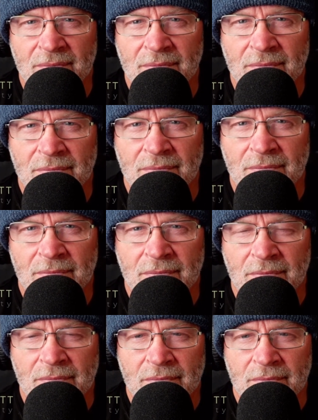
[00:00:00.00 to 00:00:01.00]

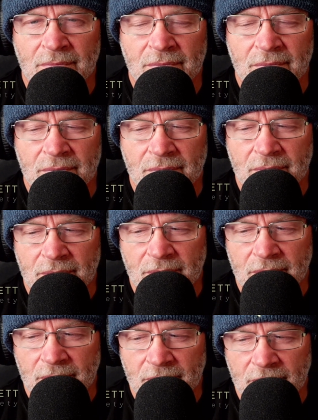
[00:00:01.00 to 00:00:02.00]

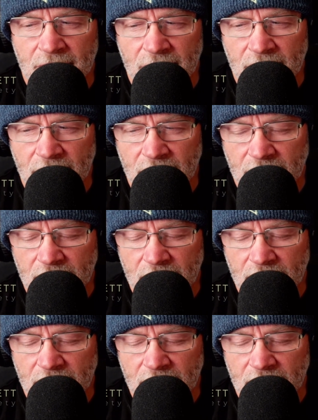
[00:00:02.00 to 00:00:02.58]
(no one is talking)